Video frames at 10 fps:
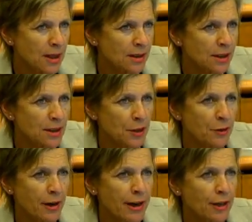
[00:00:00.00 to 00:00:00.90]
has
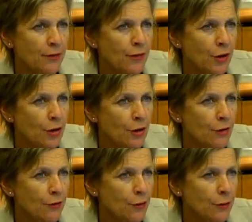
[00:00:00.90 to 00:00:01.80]
deteriorated further
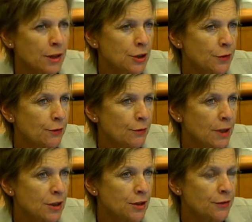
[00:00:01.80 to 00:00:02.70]
for religious,
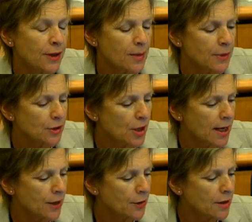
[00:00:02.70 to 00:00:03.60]
religious freedom in
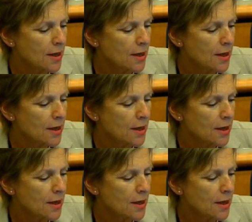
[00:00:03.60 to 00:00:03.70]
China,